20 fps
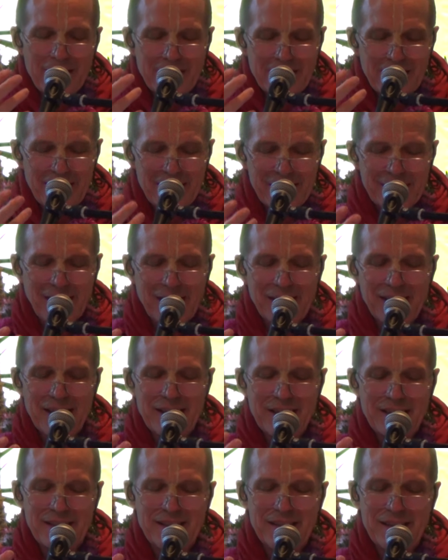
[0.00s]
Kirtan
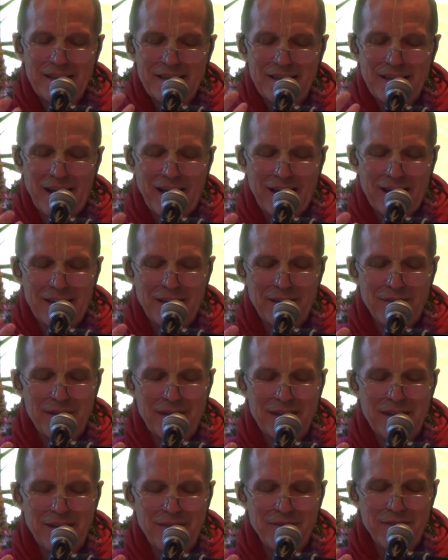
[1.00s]
is this
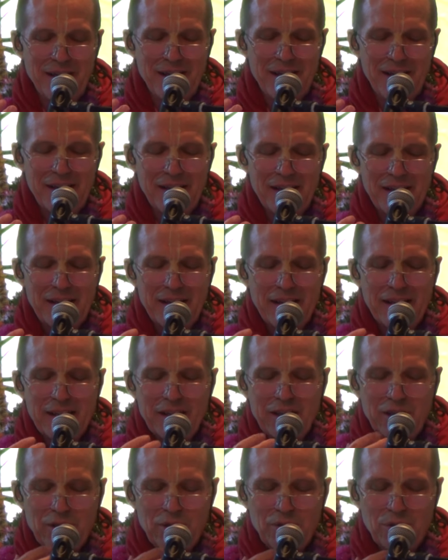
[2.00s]
activity where
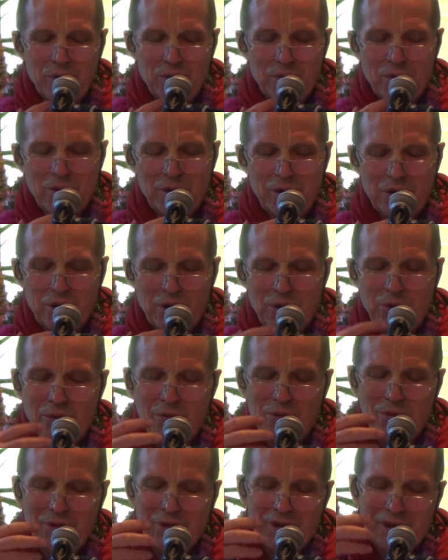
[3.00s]
you
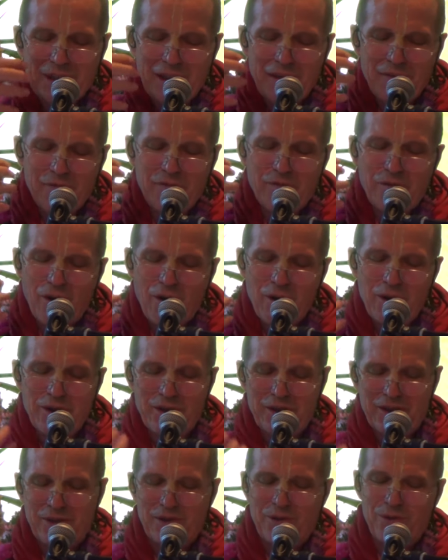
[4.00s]
give
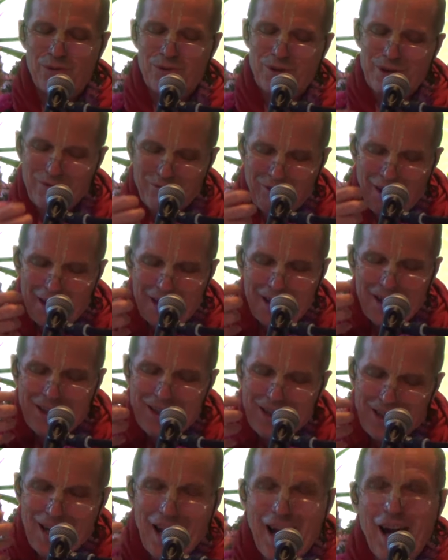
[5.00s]
voice, you very
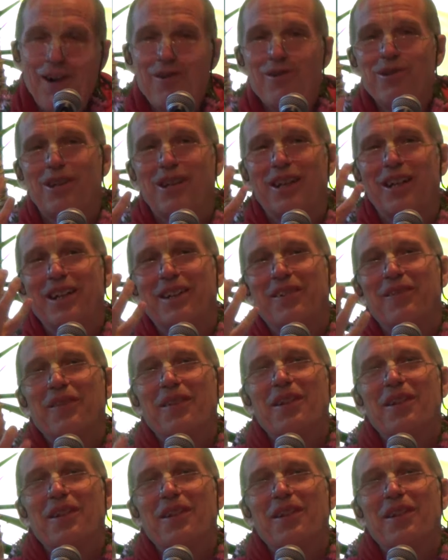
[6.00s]
loudly,